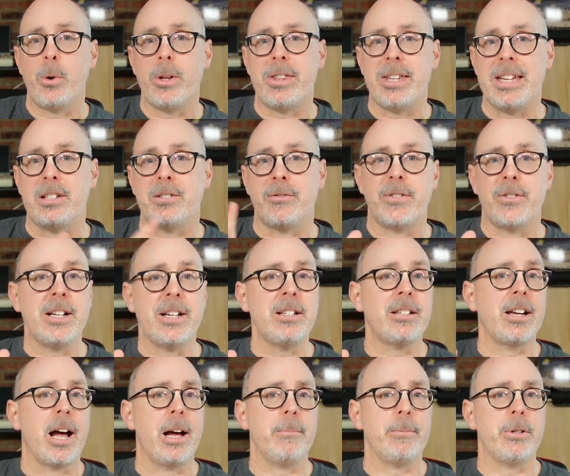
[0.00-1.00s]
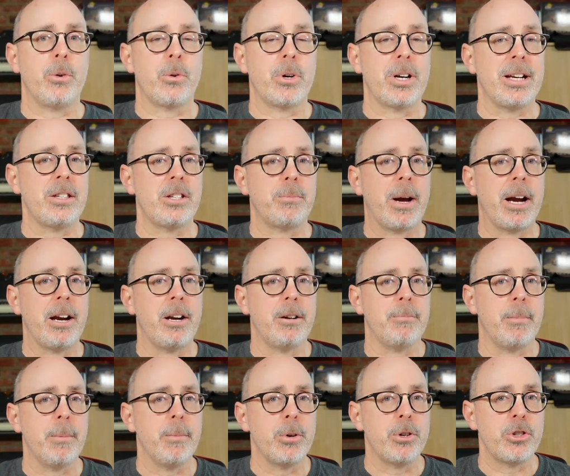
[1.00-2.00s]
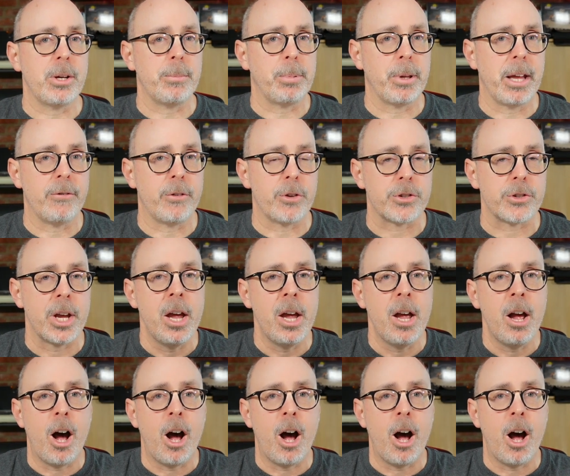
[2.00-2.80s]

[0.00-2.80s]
with these fun Commodore-inspired membership levels,